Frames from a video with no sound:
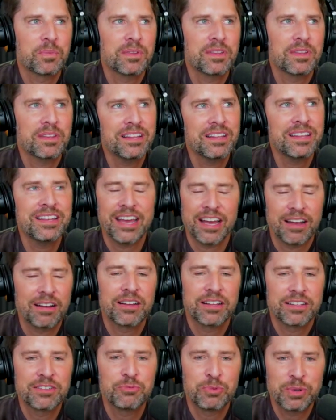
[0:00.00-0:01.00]
yeah,
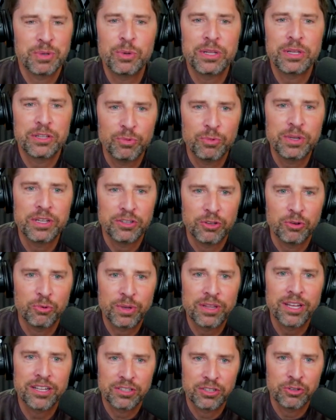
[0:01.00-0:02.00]
it's we we we do. We
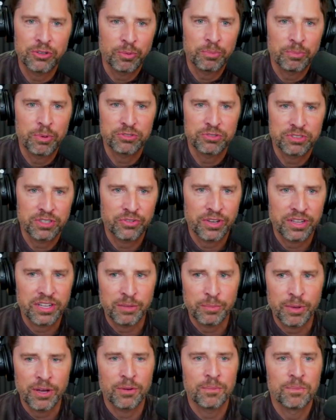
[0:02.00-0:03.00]
like to do a post event email